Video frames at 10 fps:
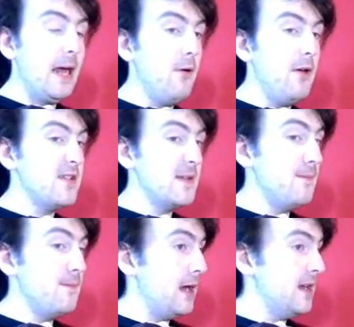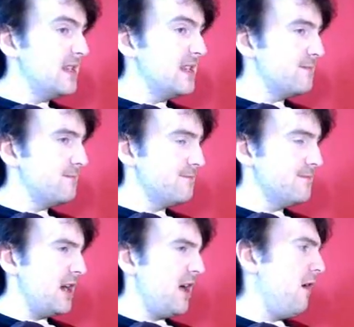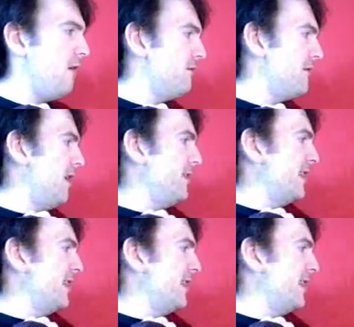I'm always looking for mugs. Oh no,